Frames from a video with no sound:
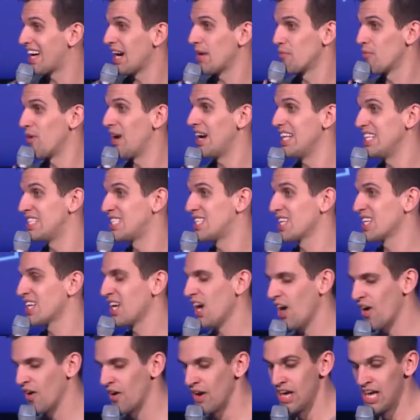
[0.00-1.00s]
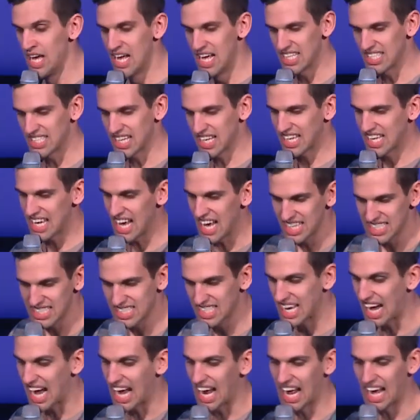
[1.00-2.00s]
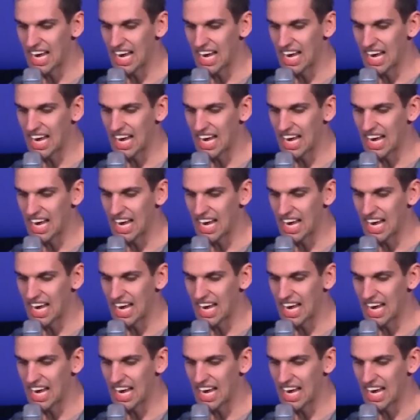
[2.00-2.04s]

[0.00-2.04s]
I'm ready to go. It's like, yes, God,